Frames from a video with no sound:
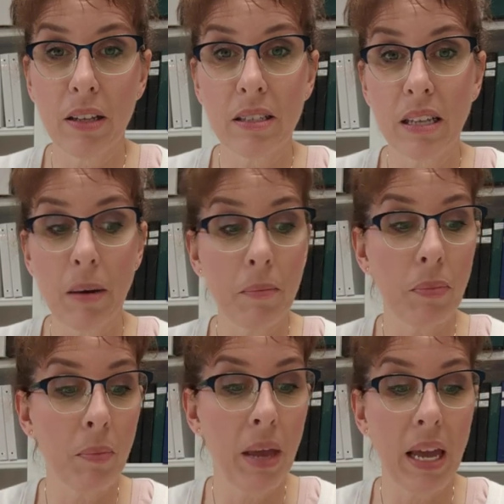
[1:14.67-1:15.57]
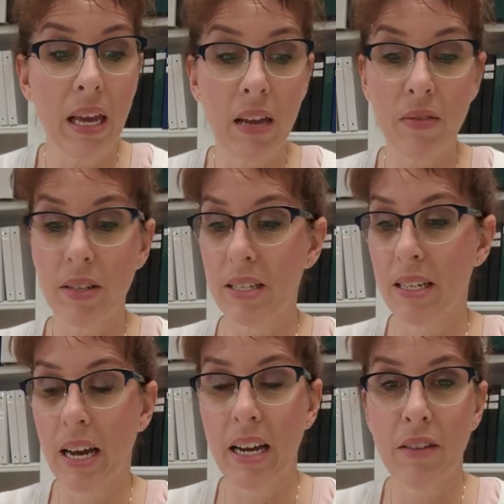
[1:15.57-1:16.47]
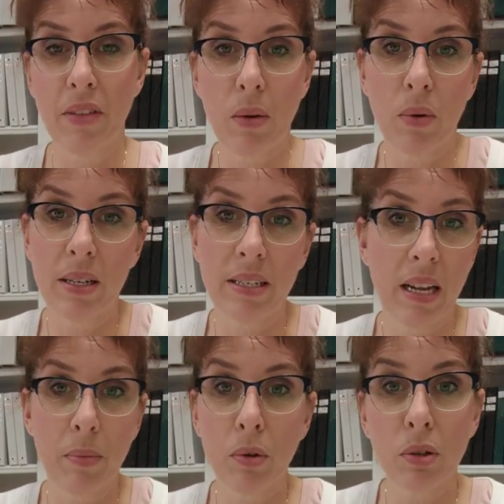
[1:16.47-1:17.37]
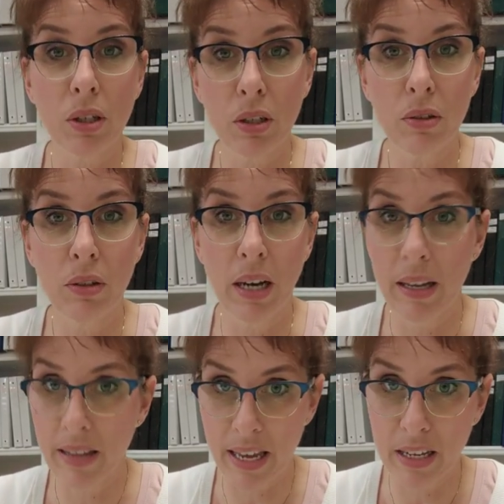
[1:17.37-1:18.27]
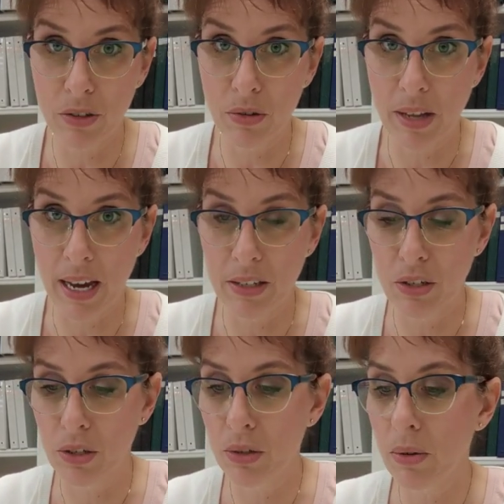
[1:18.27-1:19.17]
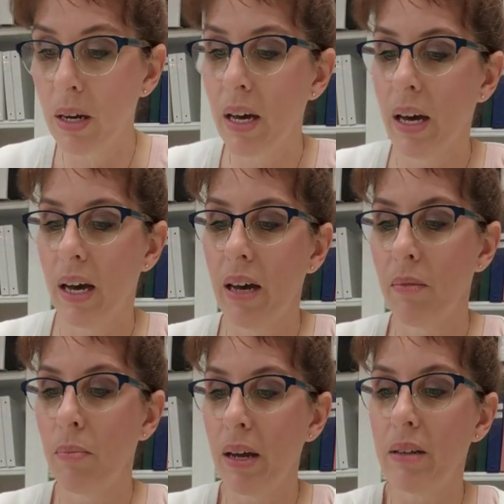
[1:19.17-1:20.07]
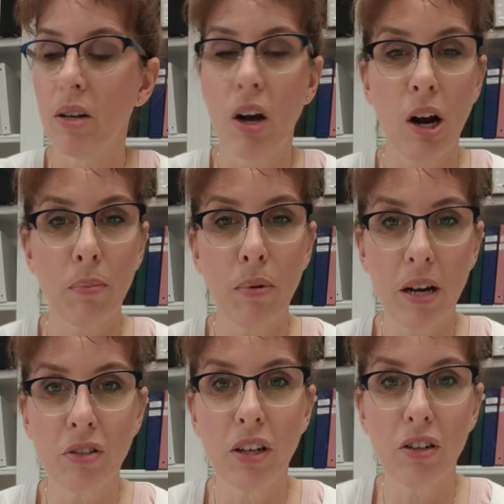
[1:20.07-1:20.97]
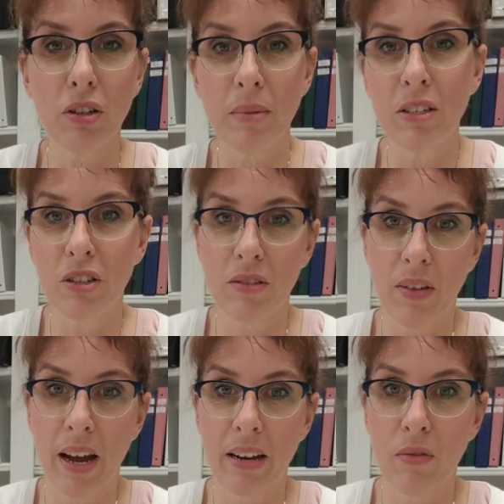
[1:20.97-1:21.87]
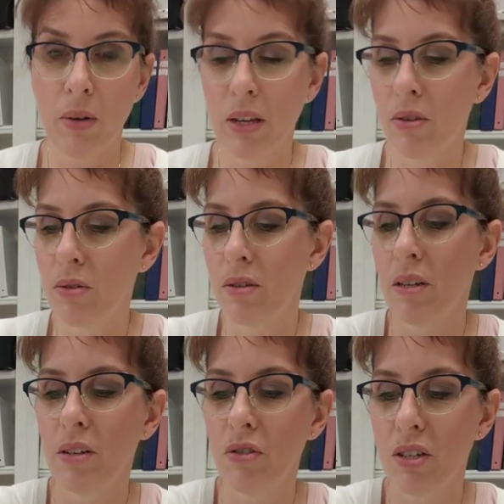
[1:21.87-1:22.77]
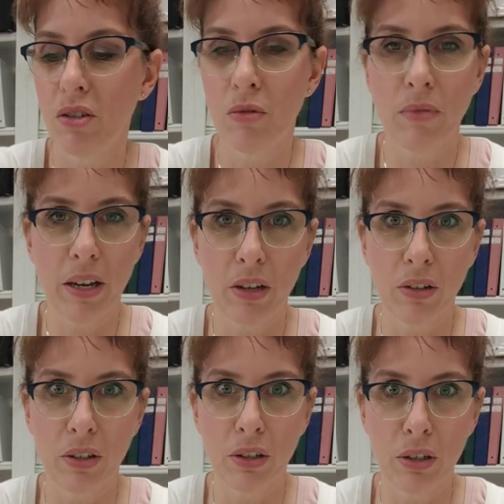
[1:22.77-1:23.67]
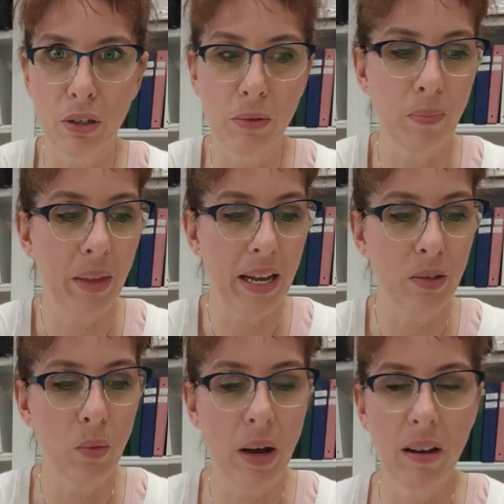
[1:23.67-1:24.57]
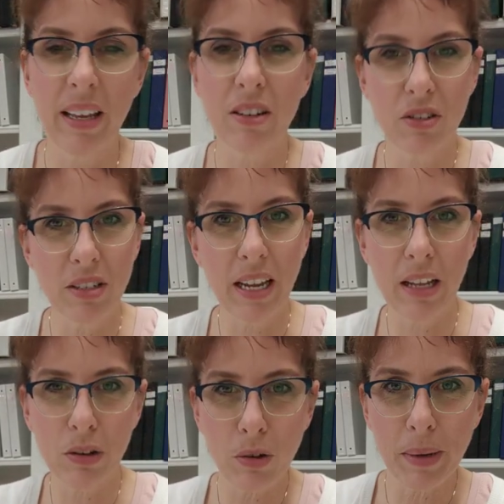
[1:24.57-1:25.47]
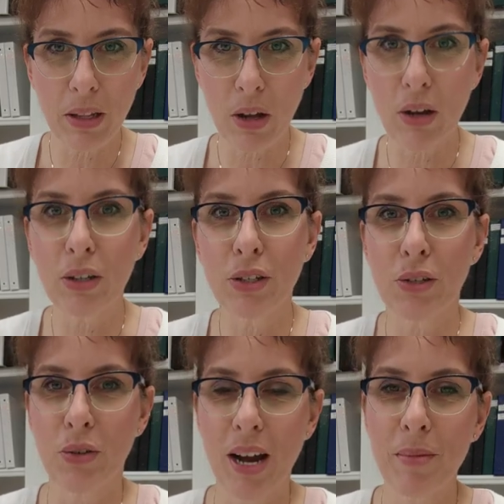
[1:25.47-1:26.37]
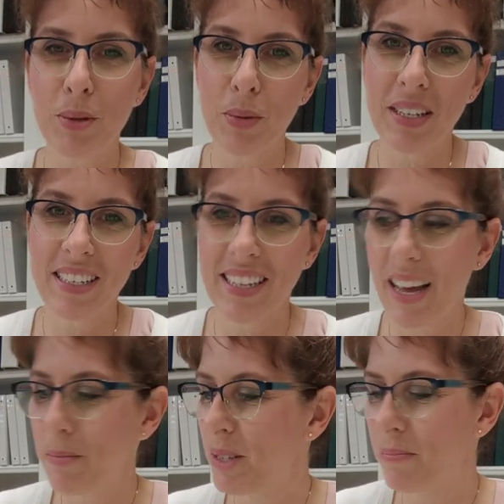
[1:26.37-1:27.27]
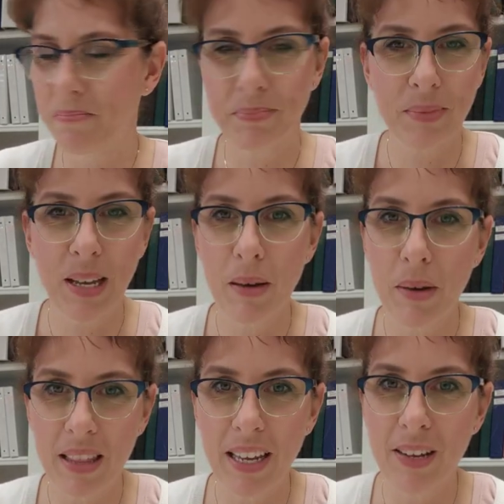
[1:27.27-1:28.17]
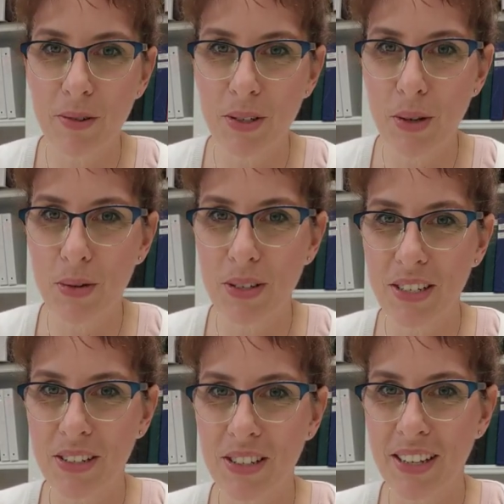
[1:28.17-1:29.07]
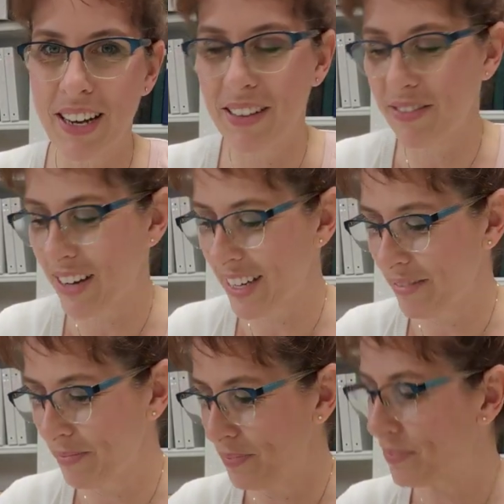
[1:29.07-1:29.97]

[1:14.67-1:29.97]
Some may even decide if they want a stapler or a glue gun, they can do that too. But our project should be just fine if we use just your regular glue as well. It'll just take a little bit longer to dry between steps, but the end result's still a lot of fun.